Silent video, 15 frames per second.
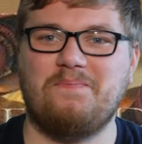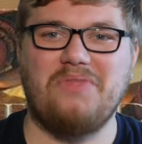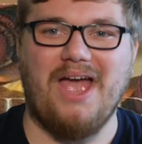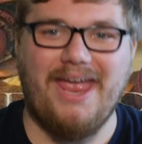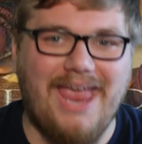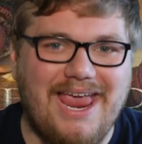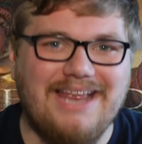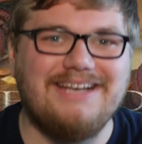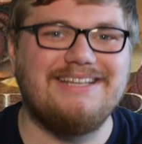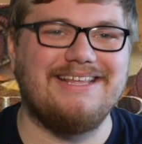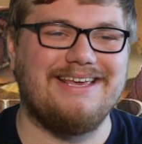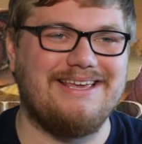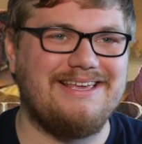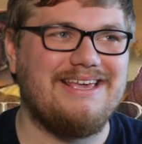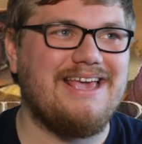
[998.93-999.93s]
I hated
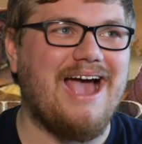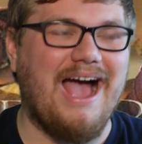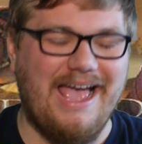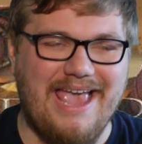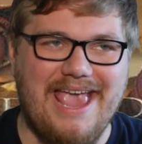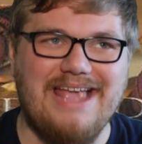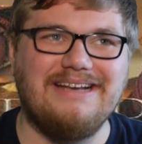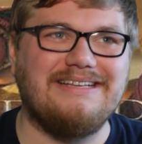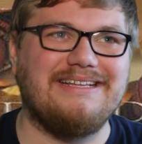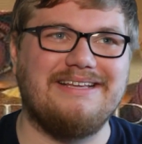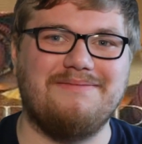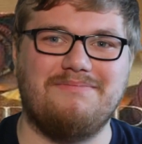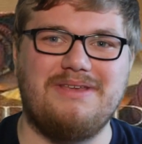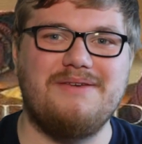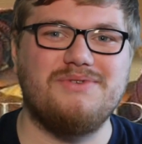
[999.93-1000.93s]
it. I hated
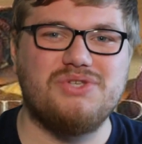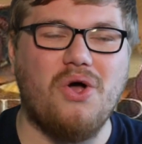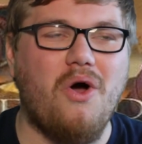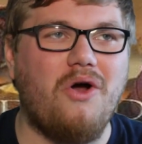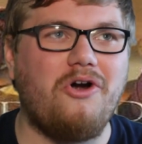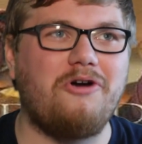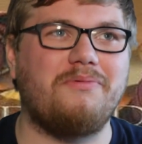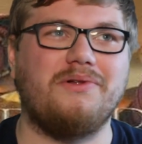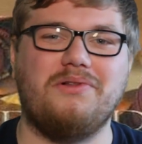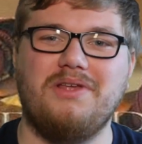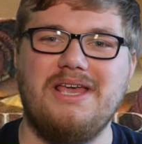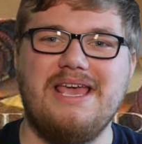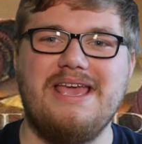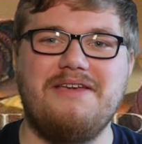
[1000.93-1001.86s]
him. He was horrible.